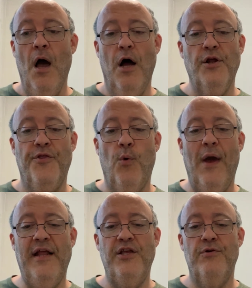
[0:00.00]
Another
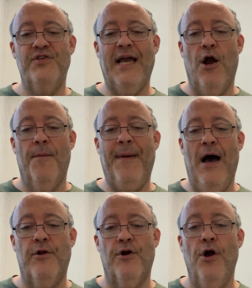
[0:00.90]
way to use carrot
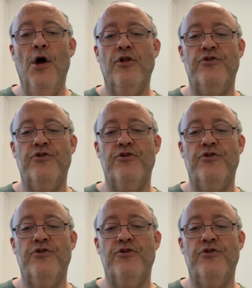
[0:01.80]
powder